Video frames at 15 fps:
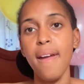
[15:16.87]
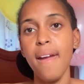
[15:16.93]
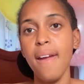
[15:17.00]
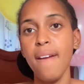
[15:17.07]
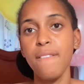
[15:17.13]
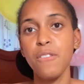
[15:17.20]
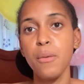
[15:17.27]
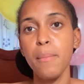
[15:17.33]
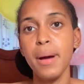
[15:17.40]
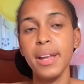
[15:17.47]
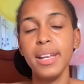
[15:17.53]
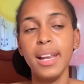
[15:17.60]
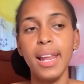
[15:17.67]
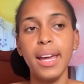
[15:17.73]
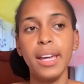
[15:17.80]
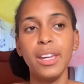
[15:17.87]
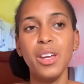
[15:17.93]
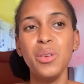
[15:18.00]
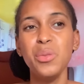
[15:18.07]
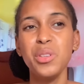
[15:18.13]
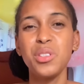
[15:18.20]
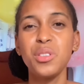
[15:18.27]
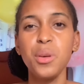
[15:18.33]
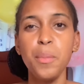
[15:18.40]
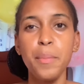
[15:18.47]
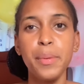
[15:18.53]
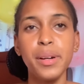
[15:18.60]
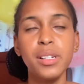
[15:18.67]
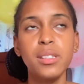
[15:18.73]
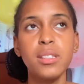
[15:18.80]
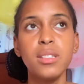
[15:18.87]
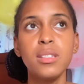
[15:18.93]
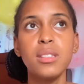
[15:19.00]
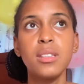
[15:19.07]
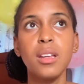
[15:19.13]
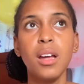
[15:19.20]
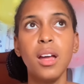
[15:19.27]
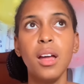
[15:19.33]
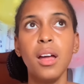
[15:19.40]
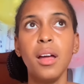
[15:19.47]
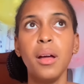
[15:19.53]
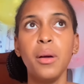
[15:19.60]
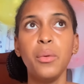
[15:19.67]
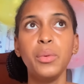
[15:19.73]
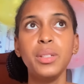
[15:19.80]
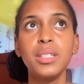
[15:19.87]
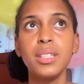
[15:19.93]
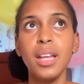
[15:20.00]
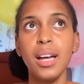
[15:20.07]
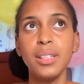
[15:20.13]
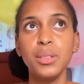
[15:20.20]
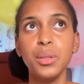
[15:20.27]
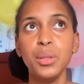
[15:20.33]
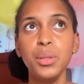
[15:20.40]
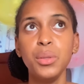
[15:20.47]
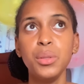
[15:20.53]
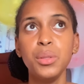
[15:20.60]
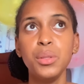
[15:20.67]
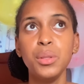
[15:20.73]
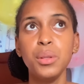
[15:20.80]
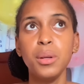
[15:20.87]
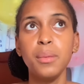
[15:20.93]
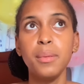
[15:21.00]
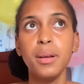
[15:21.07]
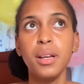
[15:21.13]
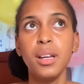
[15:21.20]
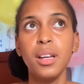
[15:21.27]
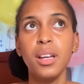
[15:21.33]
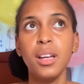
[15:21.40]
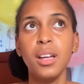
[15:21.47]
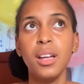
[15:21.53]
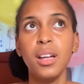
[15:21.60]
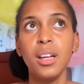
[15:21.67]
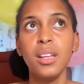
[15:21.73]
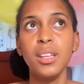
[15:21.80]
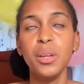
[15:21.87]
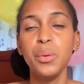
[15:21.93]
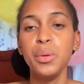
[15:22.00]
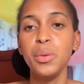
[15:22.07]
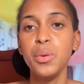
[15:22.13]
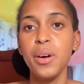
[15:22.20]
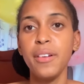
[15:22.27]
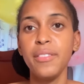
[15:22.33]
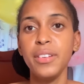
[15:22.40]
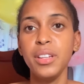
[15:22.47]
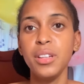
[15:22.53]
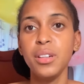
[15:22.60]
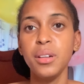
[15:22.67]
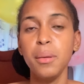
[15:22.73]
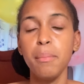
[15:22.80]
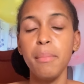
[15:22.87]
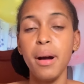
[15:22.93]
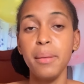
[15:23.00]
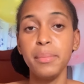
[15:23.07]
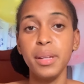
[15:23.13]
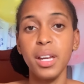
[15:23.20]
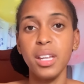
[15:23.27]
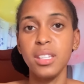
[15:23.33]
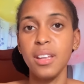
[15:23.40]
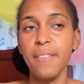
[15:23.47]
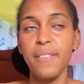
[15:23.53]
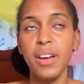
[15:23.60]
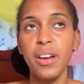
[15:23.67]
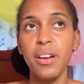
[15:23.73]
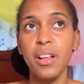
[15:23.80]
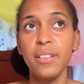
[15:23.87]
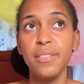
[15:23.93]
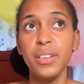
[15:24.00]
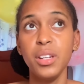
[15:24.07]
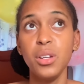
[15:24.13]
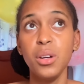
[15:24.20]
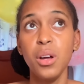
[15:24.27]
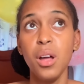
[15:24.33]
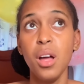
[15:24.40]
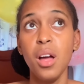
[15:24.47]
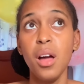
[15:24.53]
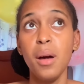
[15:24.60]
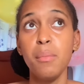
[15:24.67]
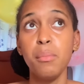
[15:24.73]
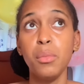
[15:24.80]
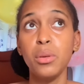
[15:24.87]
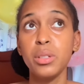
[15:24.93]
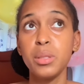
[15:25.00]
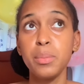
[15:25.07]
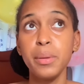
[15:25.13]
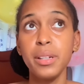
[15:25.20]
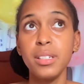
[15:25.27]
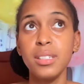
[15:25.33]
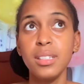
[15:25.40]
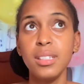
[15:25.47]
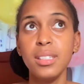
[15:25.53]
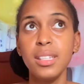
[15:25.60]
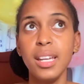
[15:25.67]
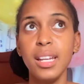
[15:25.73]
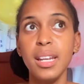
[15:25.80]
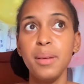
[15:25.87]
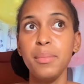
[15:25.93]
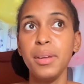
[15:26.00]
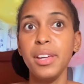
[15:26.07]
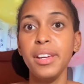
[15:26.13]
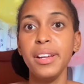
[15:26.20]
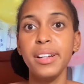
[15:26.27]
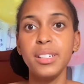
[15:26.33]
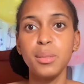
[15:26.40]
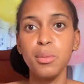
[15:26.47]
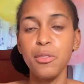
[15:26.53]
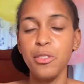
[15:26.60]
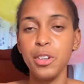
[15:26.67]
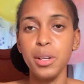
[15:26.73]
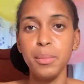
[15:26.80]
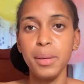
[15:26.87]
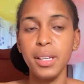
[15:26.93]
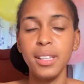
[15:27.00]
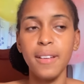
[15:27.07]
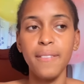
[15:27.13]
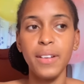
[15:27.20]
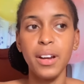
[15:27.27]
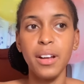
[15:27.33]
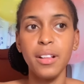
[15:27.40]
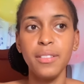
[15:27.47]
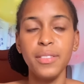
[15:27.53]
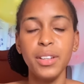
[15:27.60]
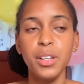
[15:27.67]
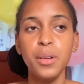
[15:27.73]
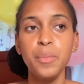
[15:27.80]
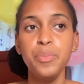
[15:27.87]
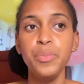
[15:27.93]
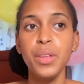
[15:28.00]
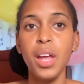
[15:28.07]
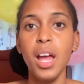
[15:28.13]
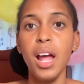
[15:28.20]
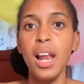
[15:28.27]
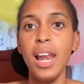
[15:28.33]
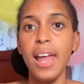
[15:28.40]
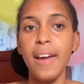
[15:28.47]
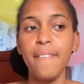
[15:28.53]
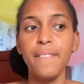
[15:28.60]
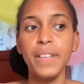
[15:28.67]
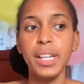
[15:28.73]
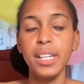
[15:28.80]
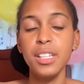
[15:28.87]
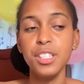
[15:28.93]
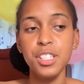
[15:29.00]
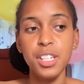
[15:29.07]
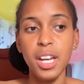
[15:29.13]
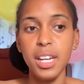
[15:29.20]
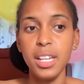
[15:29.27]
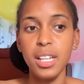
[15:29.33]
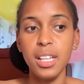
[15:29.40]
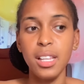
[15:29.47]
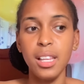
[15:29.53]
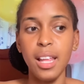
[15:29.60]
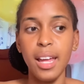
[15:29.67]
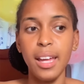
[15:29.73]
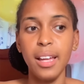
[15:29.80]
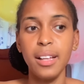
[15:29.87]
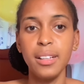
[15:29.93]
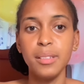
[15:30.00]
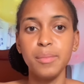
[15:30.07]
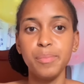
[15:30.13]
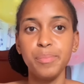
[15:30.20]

everybody like you know some persons we start out youtube you will do a video, bam, you get a viral video. Most person take them years before them get a viral video. Like for this channel, like